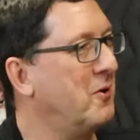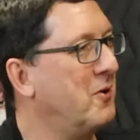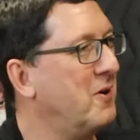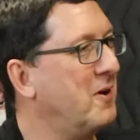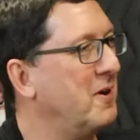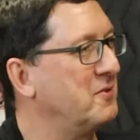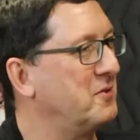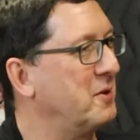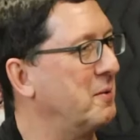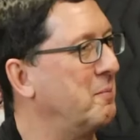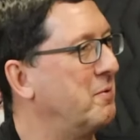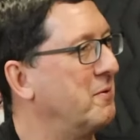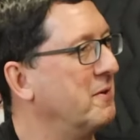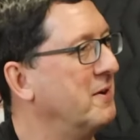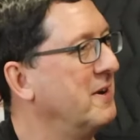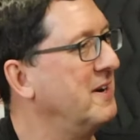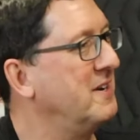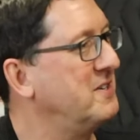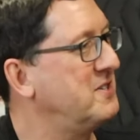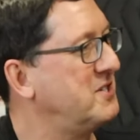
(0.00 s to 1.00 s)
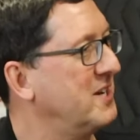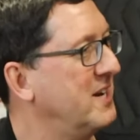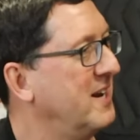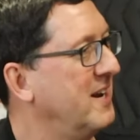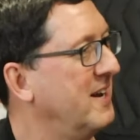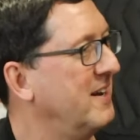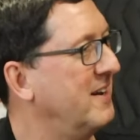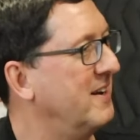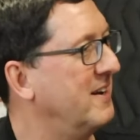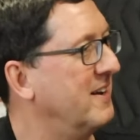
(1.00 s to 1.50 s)
oh, he was
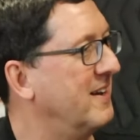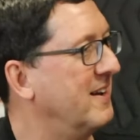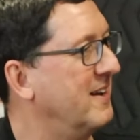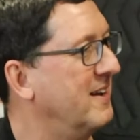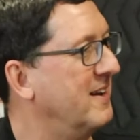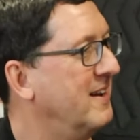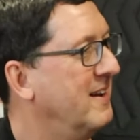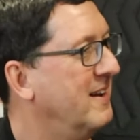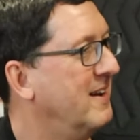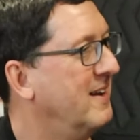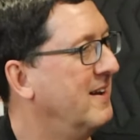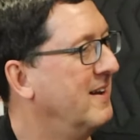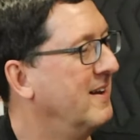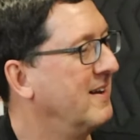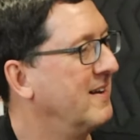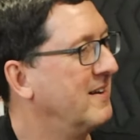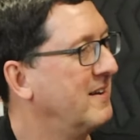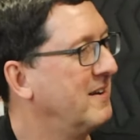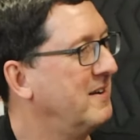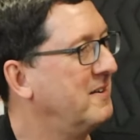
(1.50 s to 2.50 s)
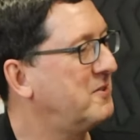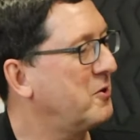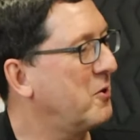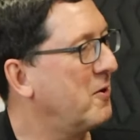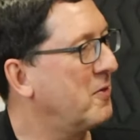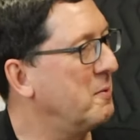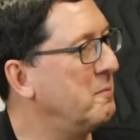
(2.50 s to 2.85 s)
appreciated. So, he was it. so excited. He saw the it.